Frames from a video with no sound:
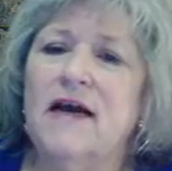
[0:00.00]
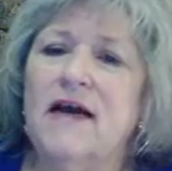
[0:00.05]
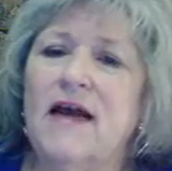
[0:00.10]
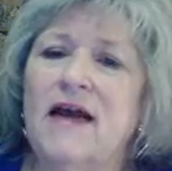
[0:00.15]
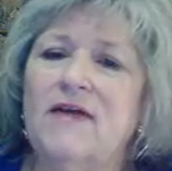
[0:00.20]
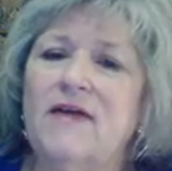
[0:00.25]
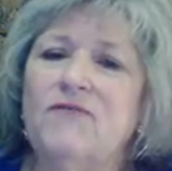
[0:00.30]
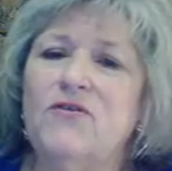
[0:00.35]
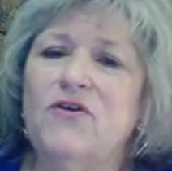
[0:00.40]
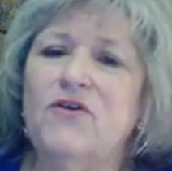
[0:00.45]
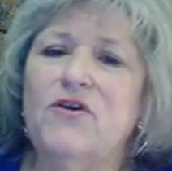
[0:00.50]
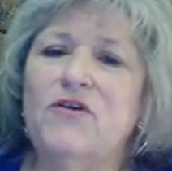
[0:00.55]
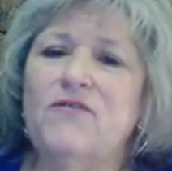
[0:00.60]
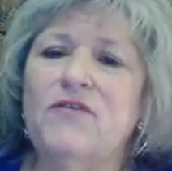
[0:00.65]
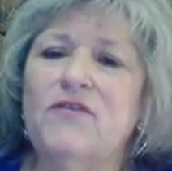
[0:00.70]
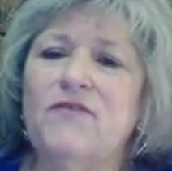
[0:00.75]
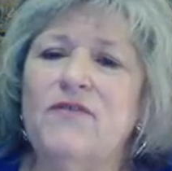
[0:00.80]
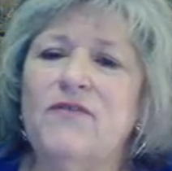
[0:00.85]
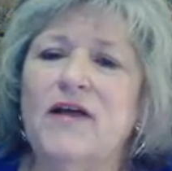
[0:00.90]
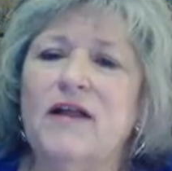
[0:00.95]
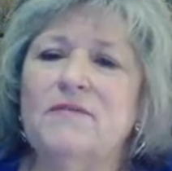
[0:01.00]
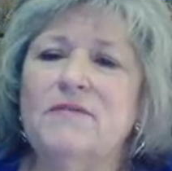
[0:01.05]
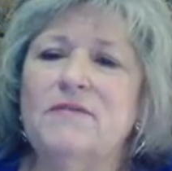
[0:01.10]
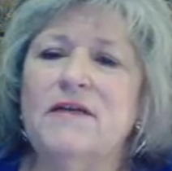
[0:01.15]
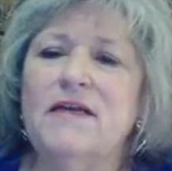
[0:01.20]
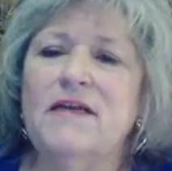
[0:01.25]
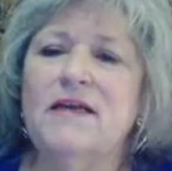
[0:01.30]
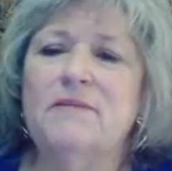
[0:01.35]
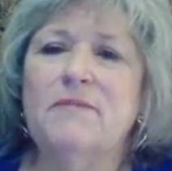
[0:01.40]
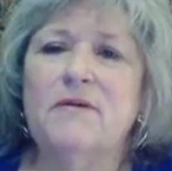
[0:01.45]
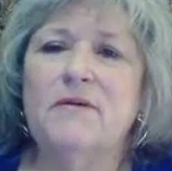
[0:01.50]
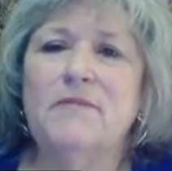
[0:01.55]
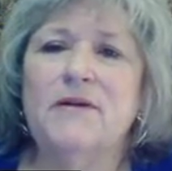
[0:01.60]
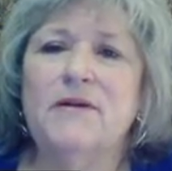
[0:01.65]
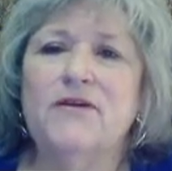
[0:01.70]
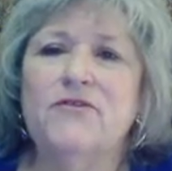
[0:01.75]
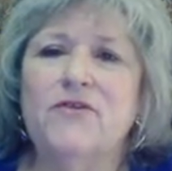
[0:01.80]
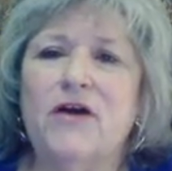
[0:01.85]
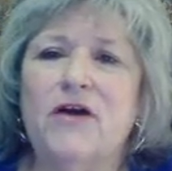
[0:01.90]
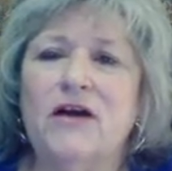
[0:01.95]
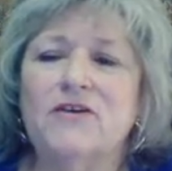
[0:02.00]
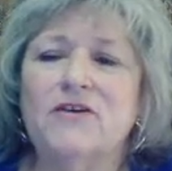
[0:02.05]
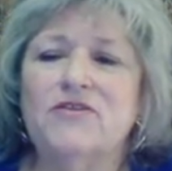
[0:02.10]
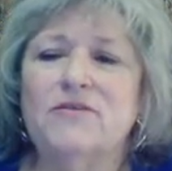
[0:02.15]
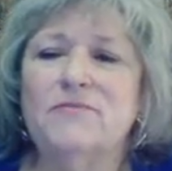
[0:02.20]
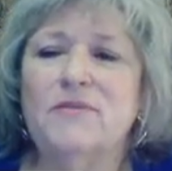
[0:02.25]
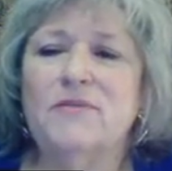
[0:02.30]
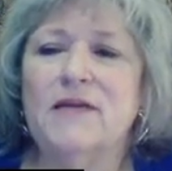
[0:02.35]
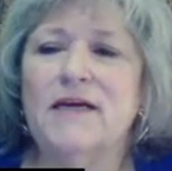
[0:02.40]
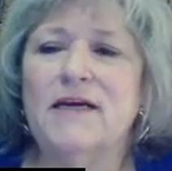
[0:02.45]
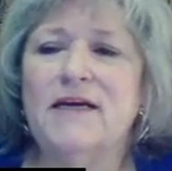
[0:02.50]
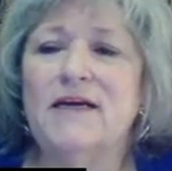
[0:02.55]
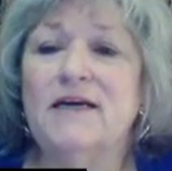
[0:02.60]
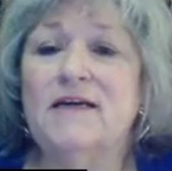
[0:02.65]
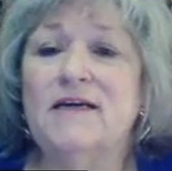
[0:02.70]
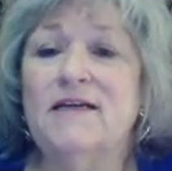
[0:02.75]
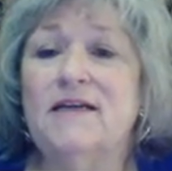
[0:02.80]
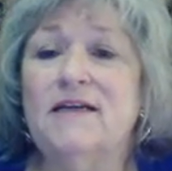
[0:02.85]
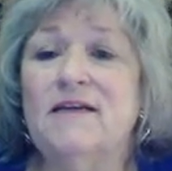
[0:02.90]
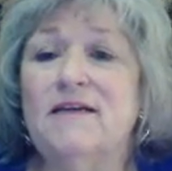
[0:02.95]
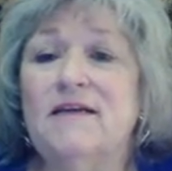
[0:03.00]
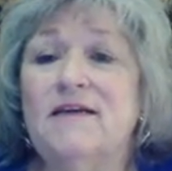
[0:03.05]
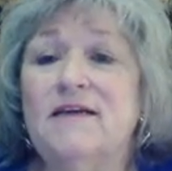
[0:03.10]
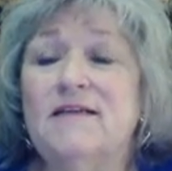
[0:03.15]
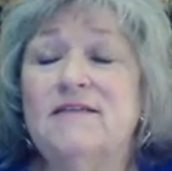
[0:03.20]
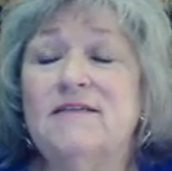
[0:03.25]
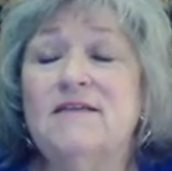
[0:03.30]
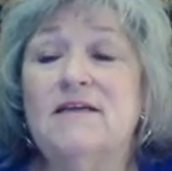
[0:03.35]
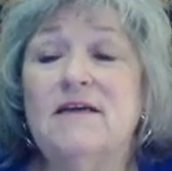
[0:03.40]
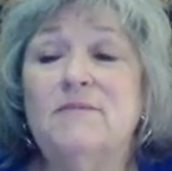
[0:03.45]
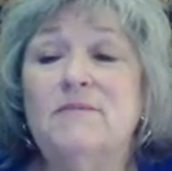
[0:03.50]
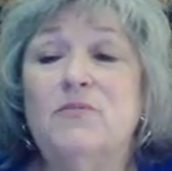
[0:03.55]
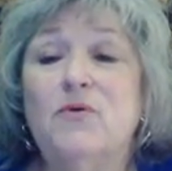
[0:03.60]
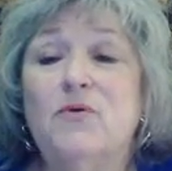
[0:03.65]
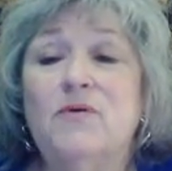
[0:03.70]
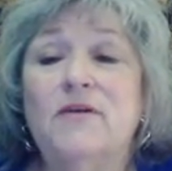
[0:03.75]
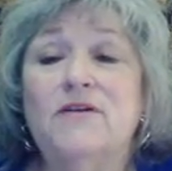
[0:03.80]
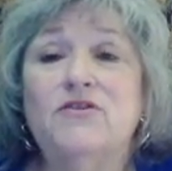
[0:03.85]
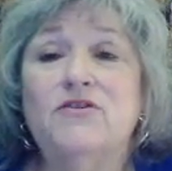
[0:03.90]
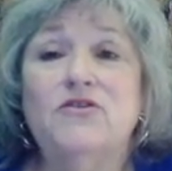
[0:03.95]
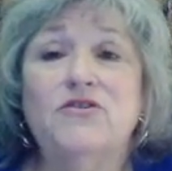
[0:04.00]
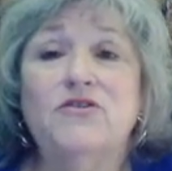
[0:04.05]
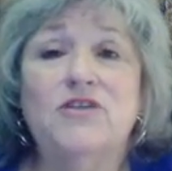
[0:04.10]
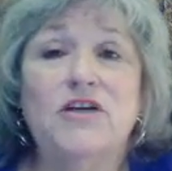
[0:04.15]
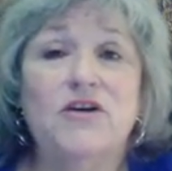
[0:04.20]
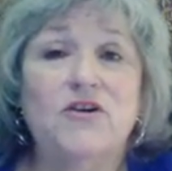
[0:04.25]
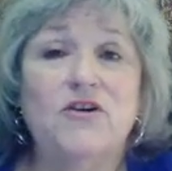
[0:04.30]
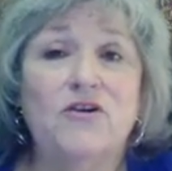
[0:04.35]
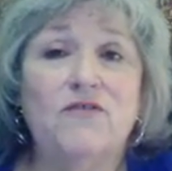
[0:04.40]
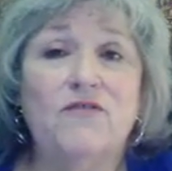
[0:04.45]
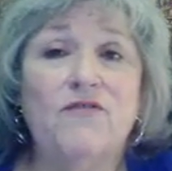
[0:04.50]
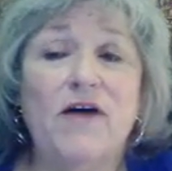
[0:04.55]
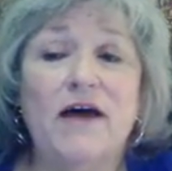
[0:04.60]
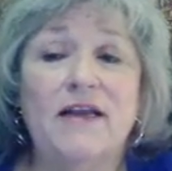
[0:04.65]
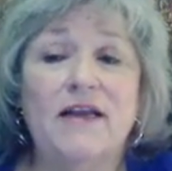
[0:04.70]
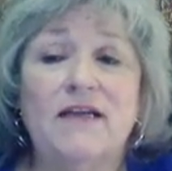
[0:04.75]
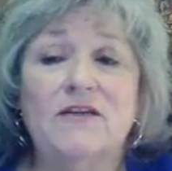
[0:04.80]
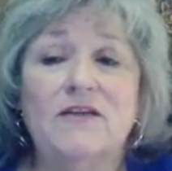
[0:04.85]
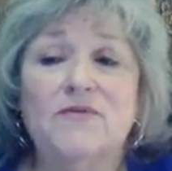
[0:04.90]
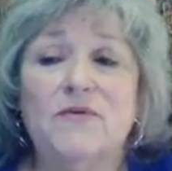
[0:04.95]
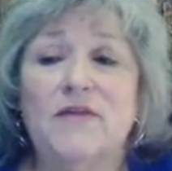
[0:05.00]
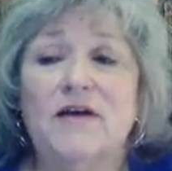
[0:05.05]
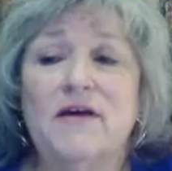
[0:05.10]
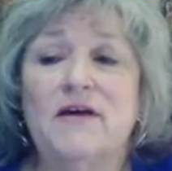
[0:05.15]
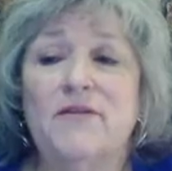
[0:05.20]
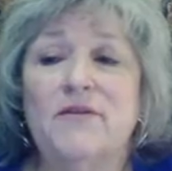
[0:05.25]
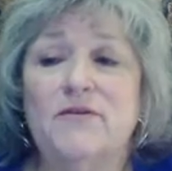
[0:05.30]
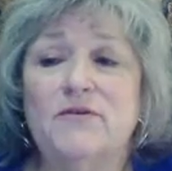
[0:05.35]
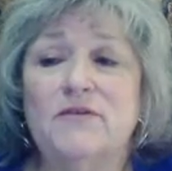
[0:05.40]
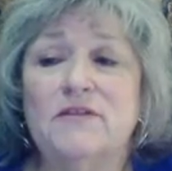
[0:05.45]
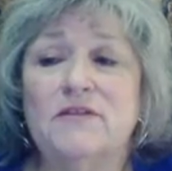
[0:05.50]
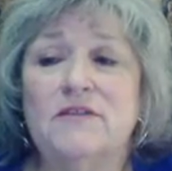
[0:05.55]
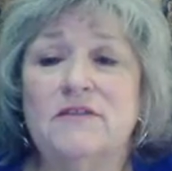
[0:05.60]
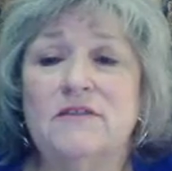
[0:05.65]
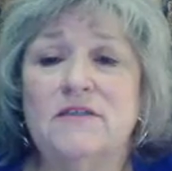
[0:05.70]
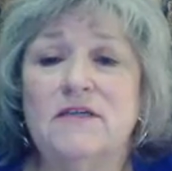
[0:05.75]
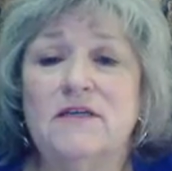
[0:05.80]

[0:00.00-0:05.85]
After you've developed and implemented your action plan, it's important that you share your findings with others.